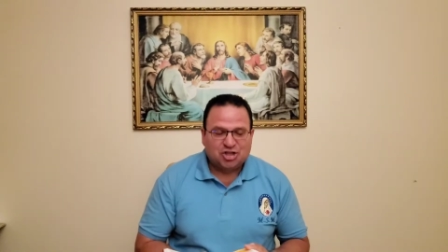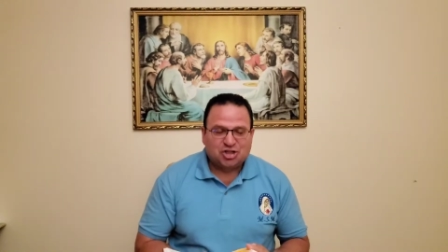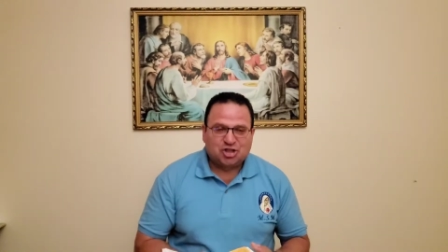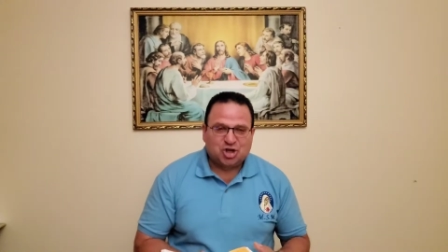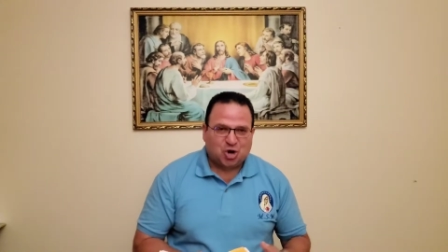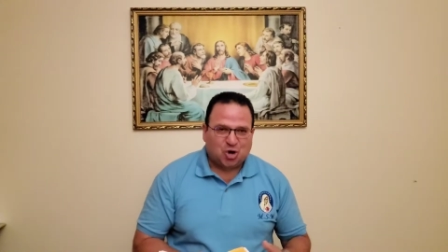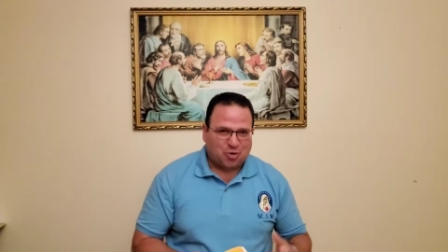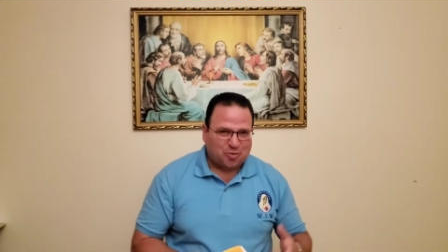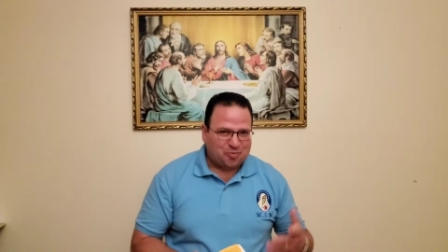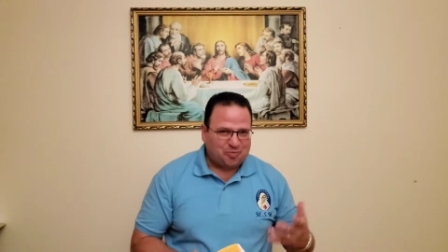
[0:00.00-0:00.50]

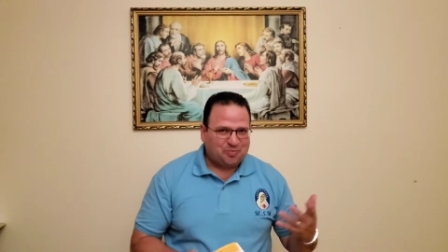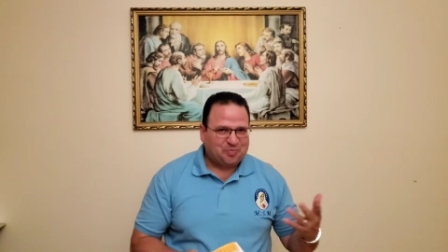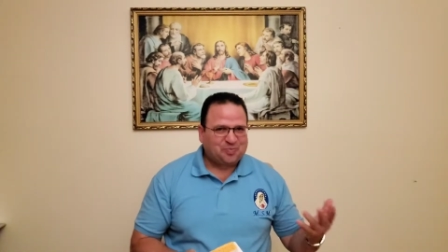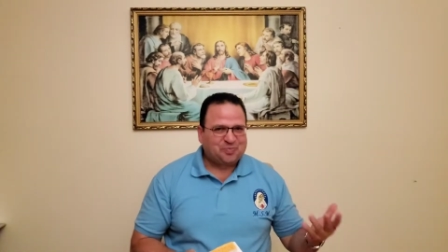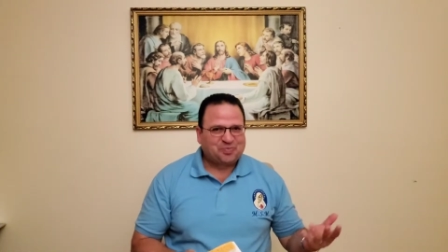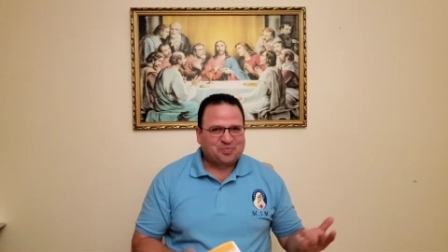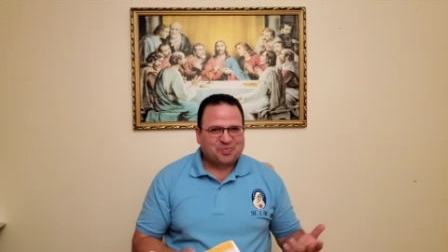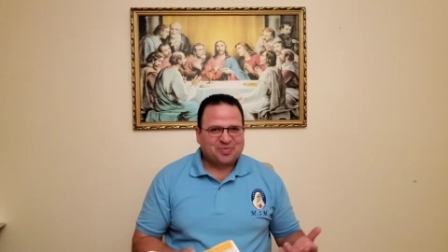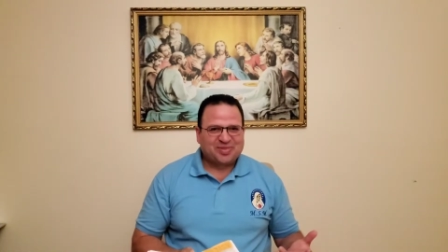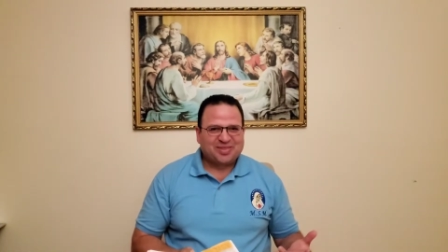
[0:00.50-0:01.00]
So
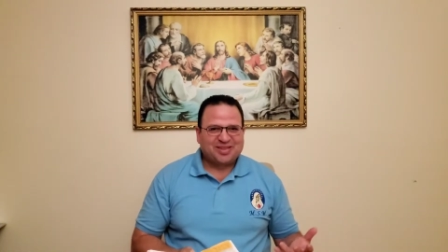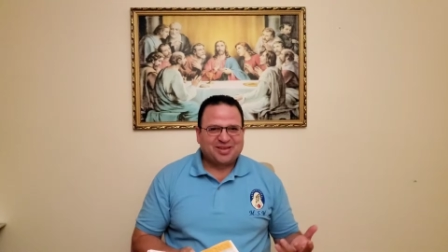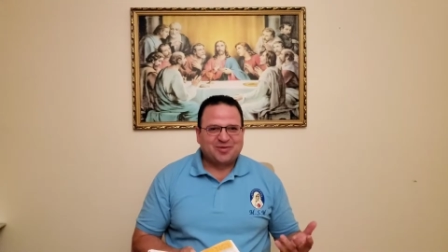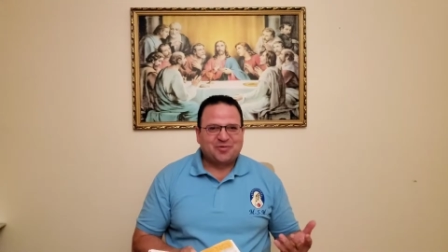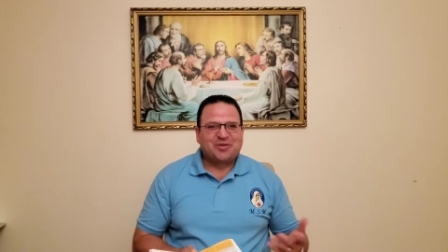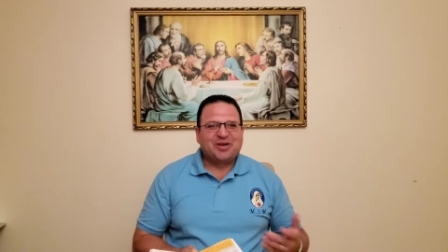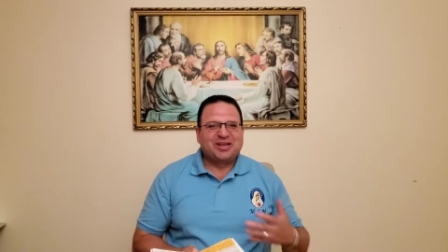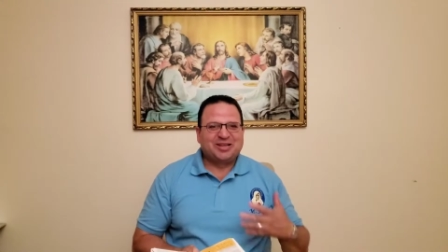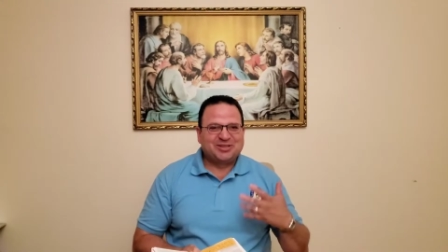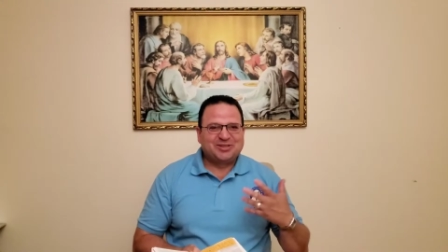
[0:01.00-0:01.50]

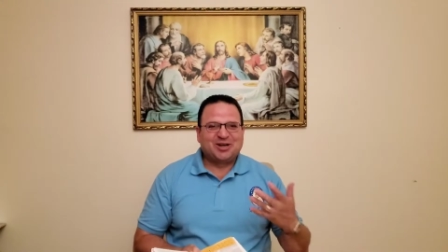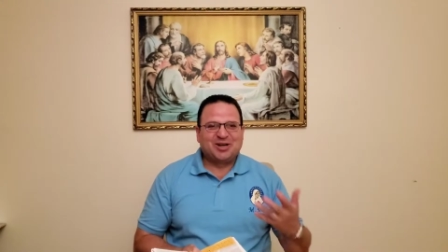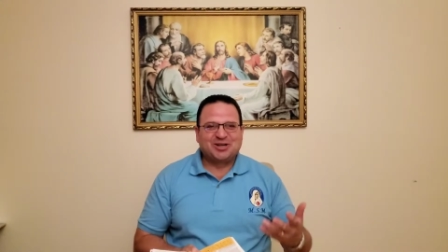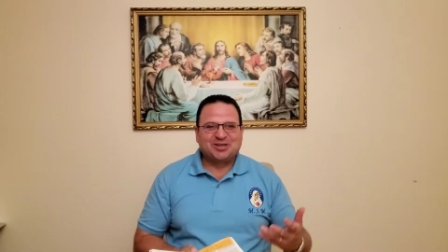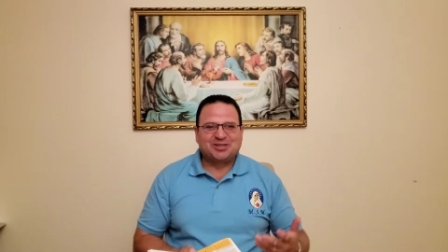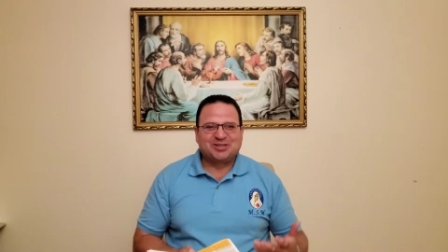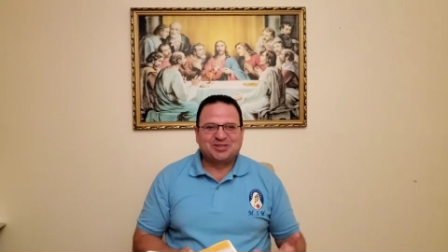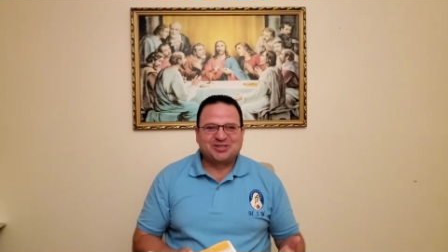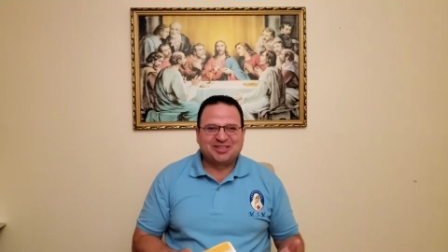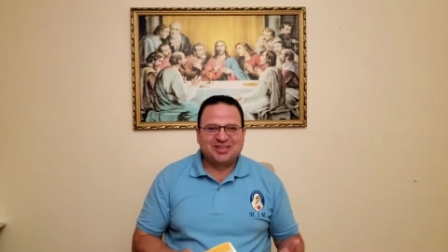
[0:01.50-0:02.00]
when he
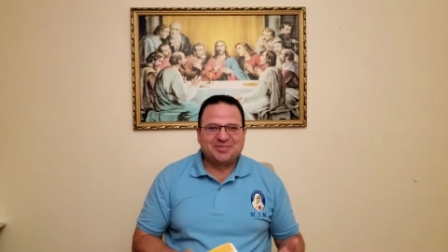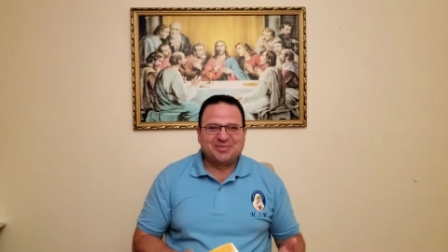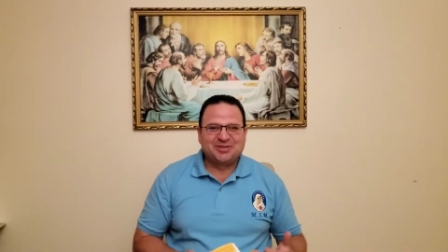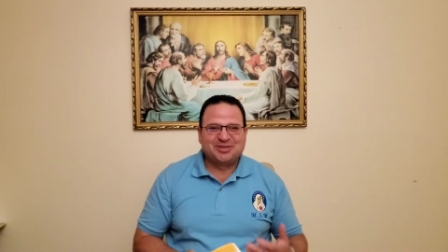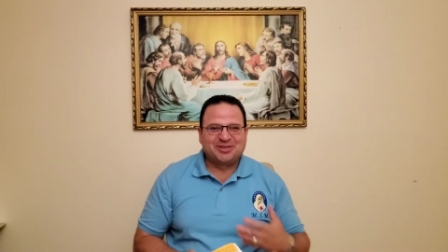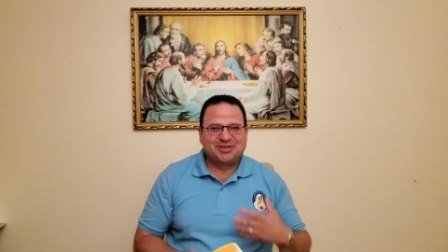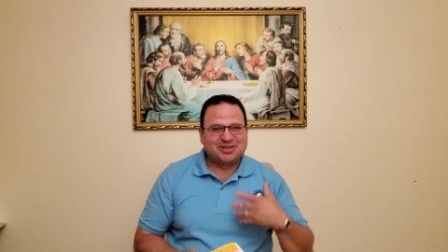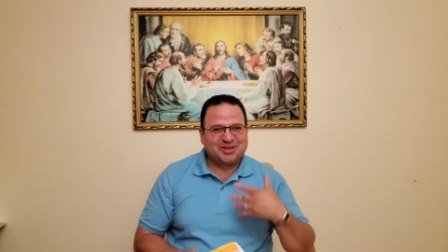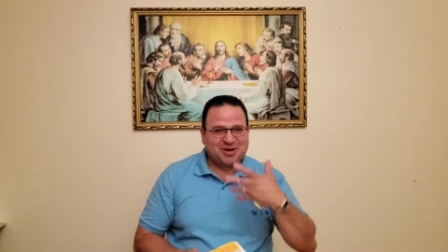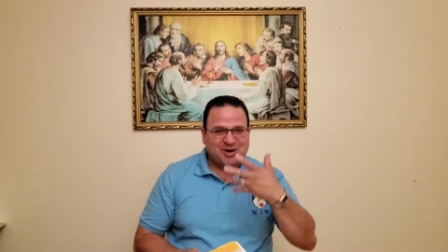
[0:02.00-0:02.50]
talks to
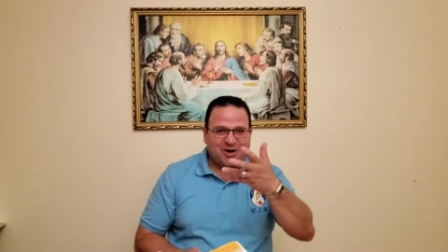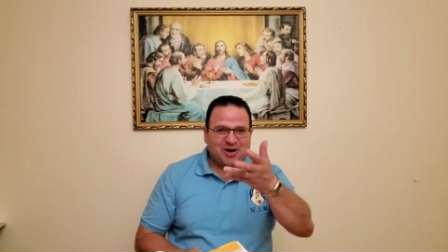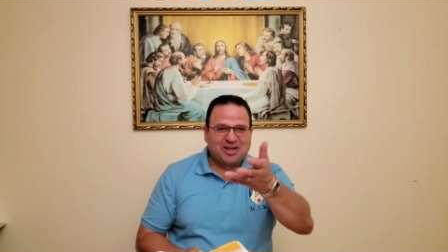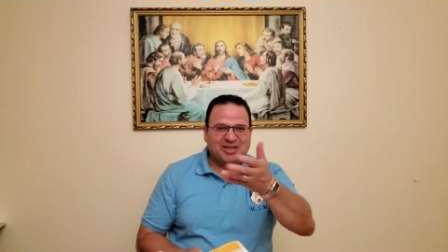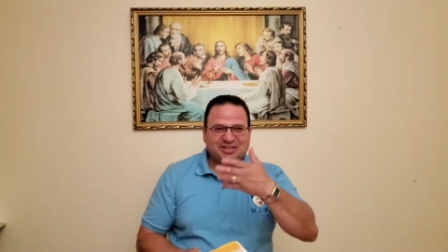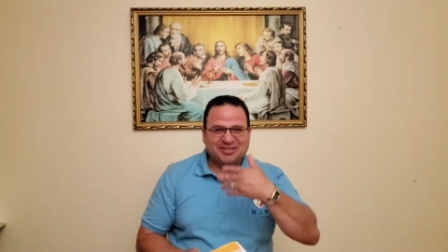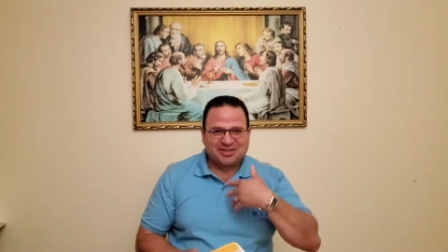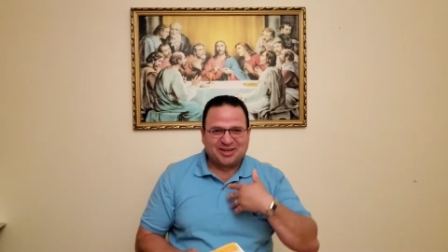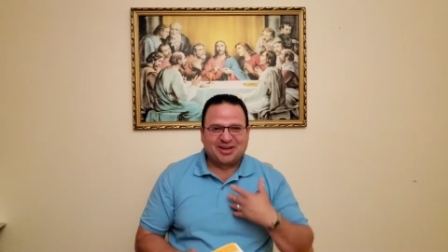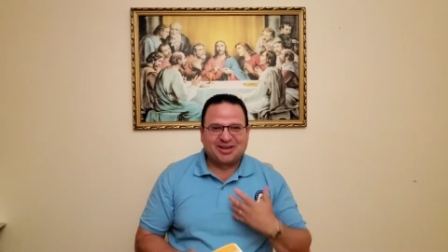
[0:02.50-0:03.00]
Timothy, you know
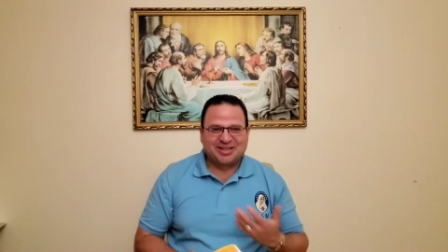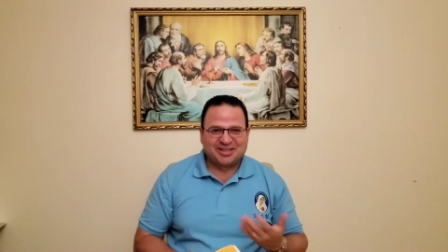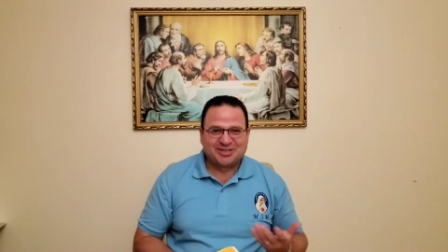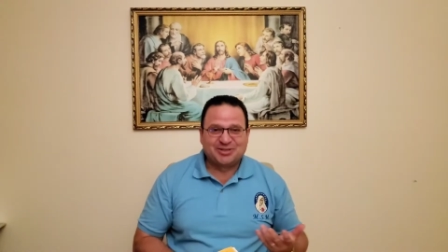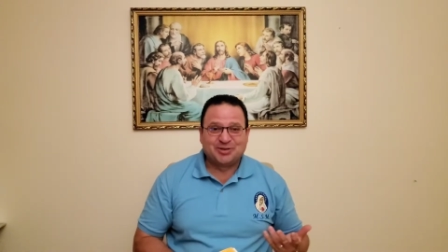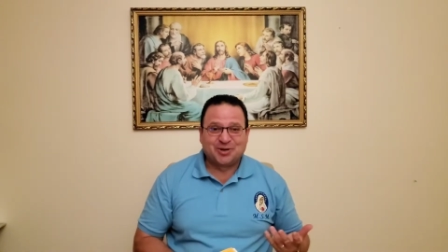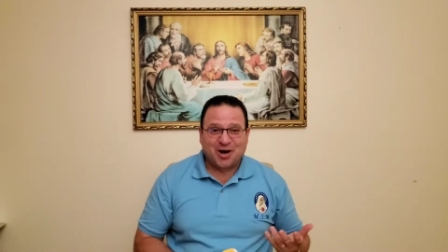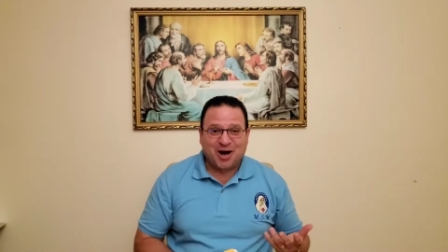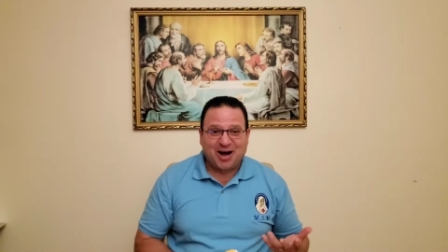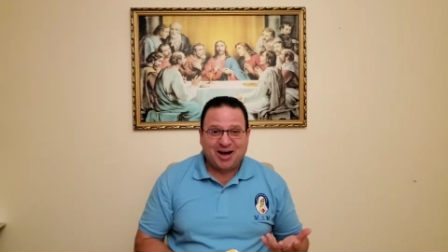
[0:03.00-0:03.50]
he's
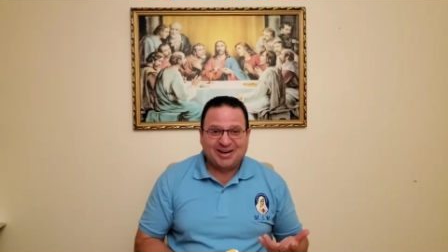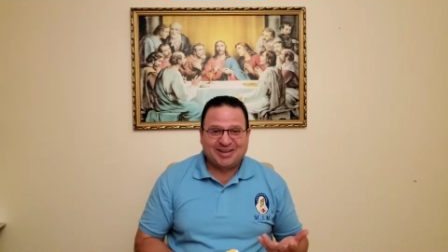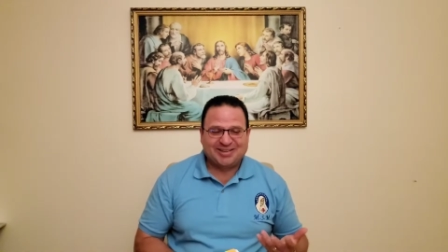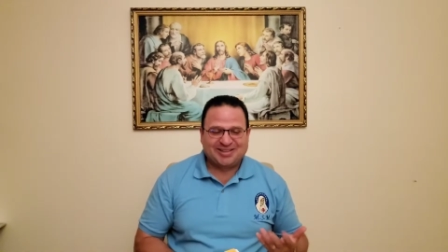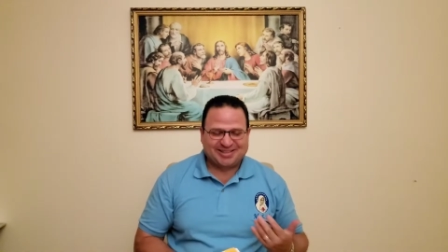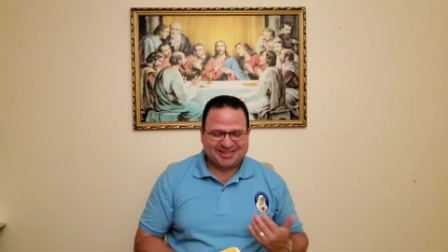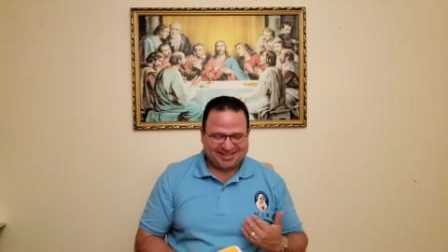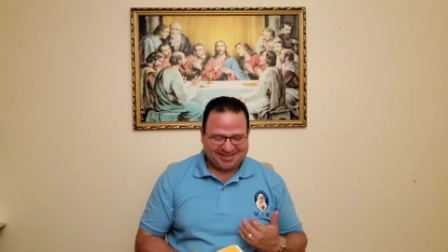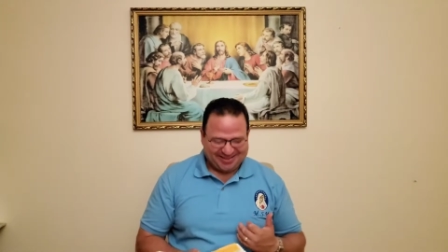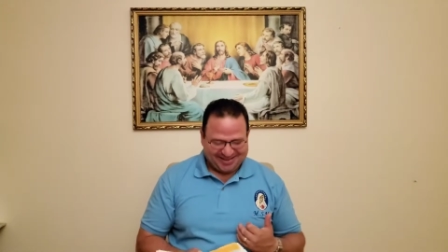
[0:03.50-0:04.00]
talking to
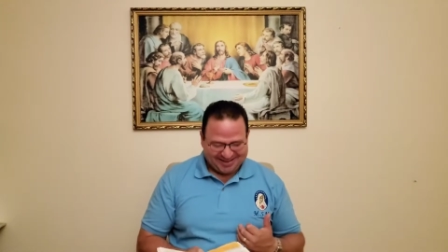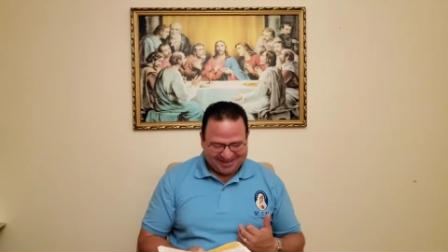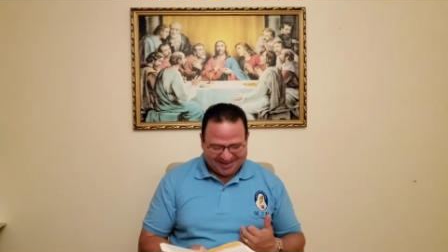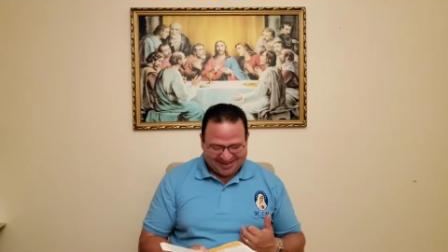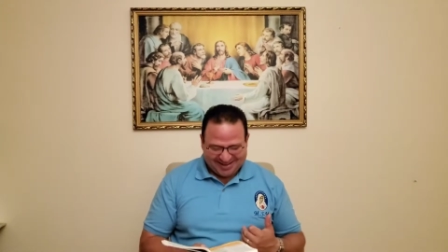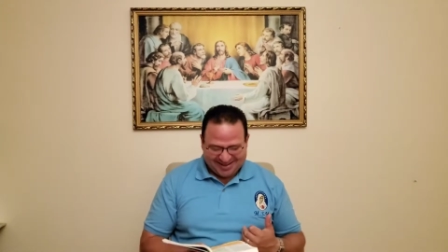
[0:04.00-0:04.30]
us.